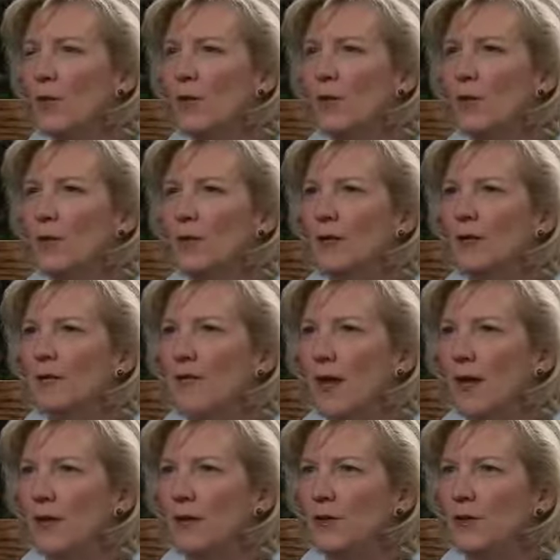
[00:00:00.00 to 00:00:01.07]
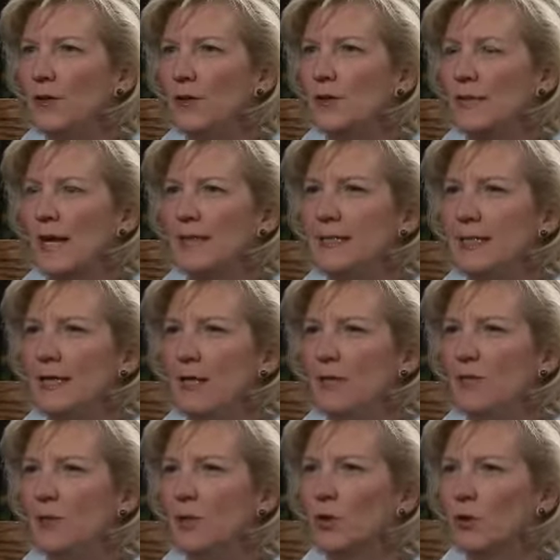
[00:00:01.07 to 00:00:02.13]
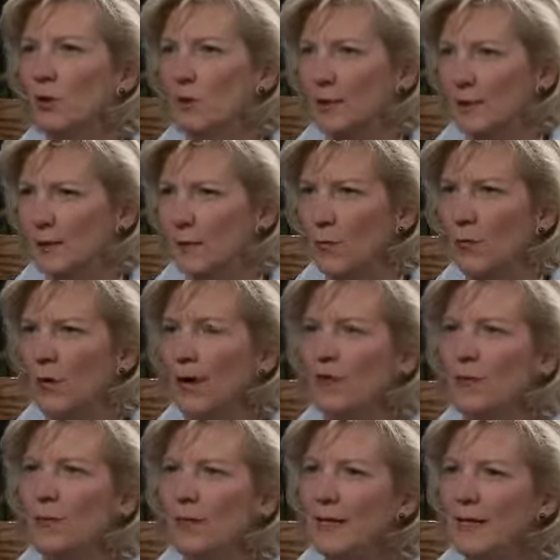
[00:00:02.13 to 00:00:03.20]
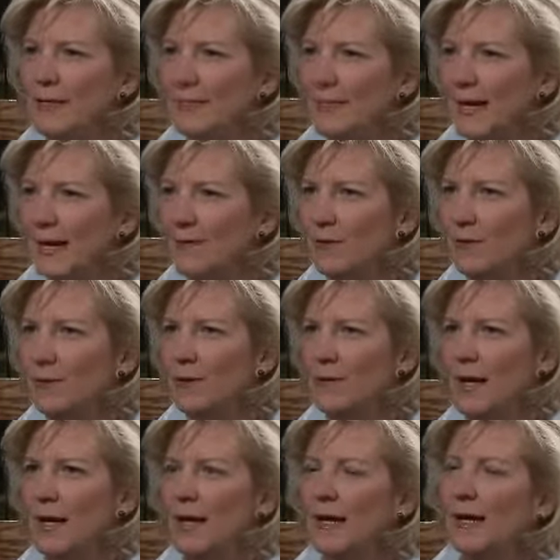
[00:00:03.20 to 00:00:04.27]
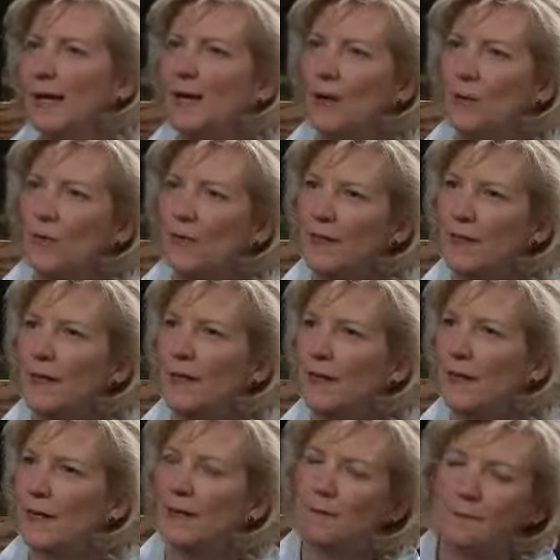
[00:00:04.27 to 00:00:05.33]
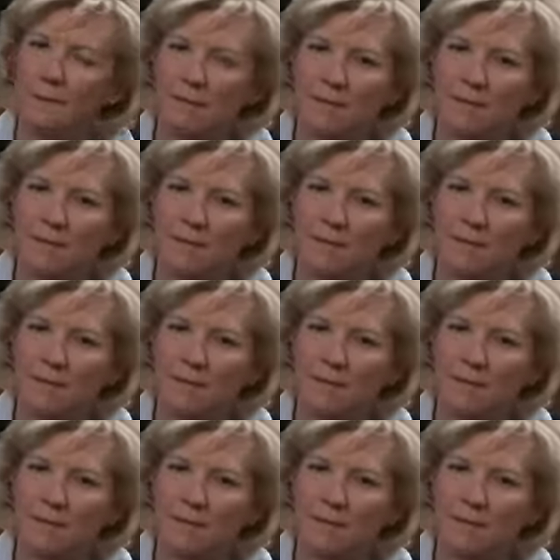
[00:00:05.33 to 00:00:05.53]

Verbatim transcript: we really value this idea of pluralism, where everybody gets to have their say. We think that it